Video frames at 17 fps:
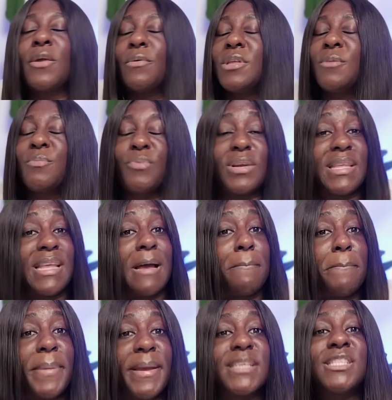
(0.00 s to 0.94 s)
They really brought
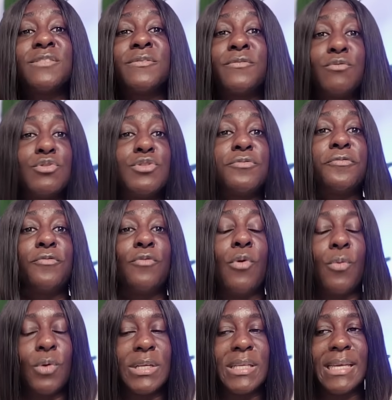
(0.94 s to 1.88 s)
their best foot
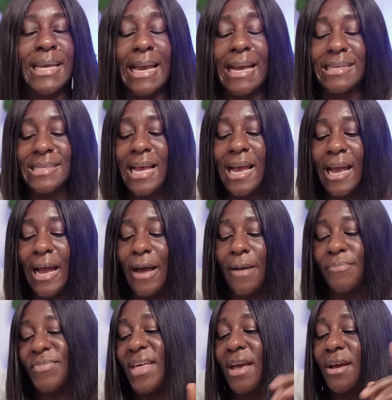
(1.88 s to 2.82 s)
forward, yes.
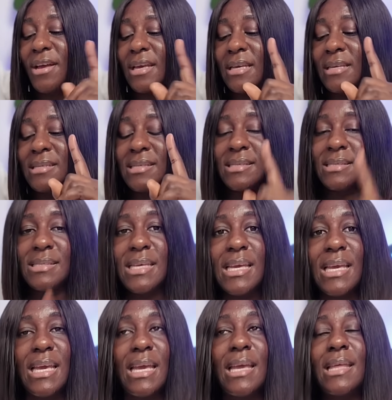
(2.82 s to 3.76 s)
There is
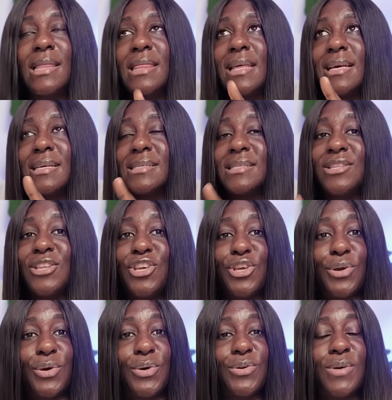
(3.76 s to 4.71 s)
Z, there's
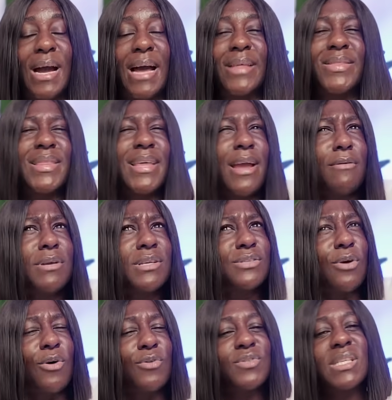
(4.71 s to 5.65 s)
Neo, and there
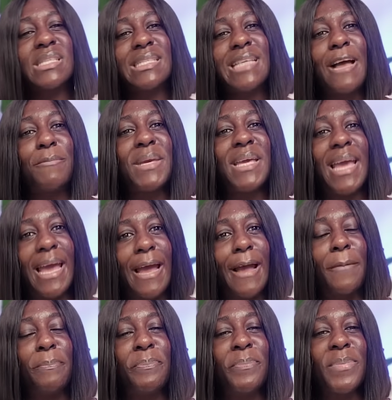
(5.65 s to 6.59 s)
is also Sammy
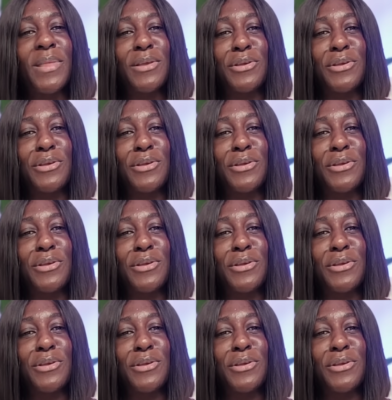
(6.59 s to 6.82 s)
M,